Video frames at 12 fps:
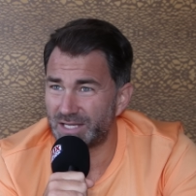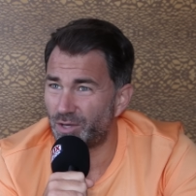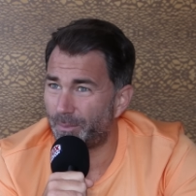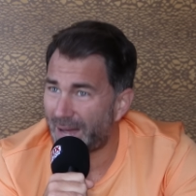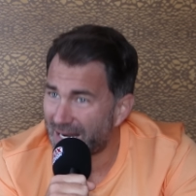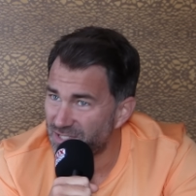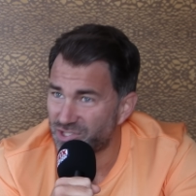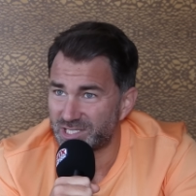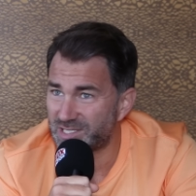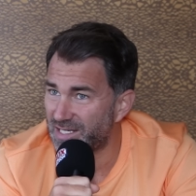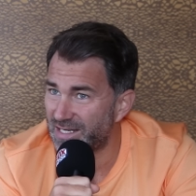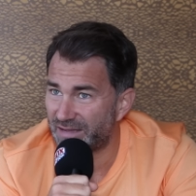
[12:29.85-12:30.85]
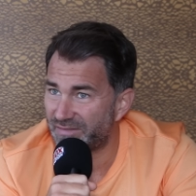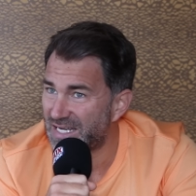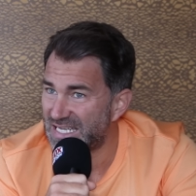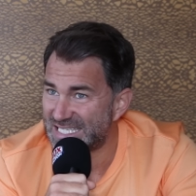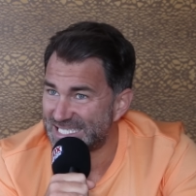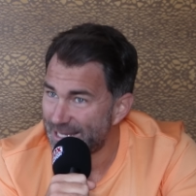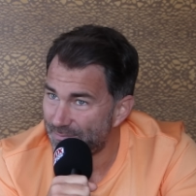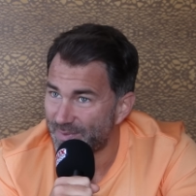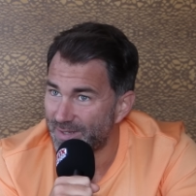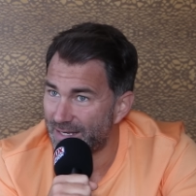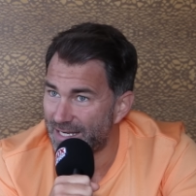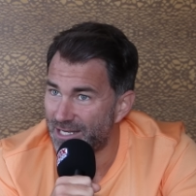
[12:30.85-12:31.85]
your punches didn't have any zip
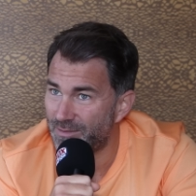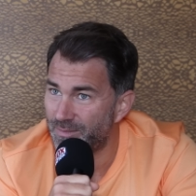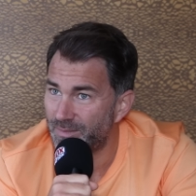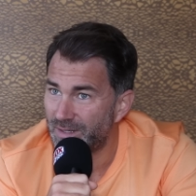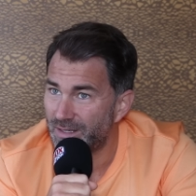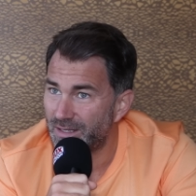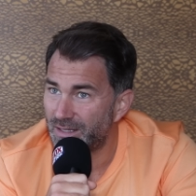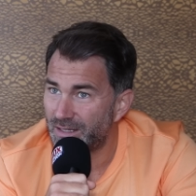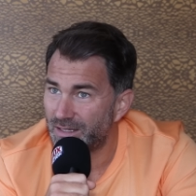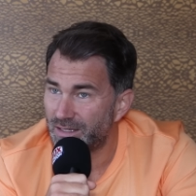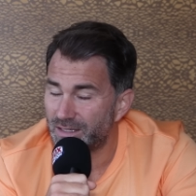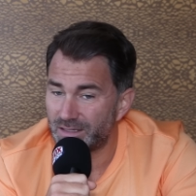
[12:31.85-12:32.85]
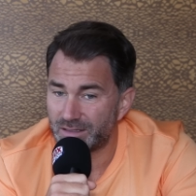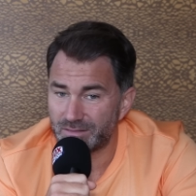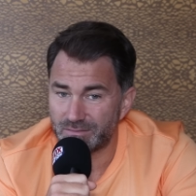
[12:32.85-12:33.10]
in them. Did Ryan get to him?